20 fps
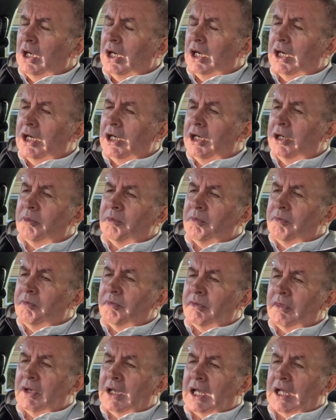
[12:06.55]

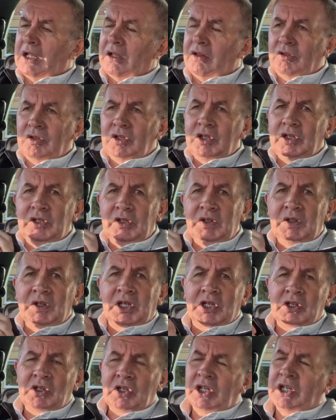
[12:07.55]
You
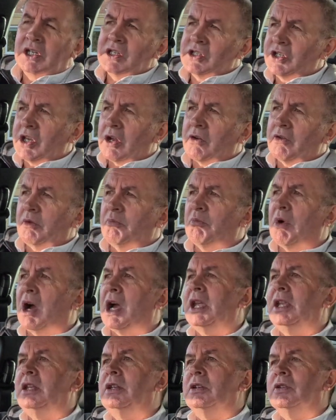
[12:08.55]
can set
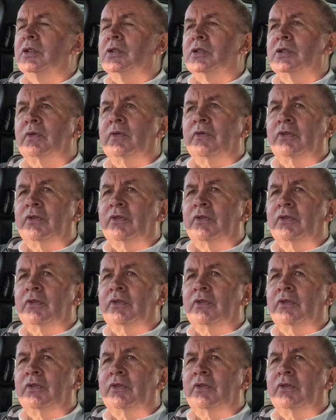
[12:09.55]
reminders.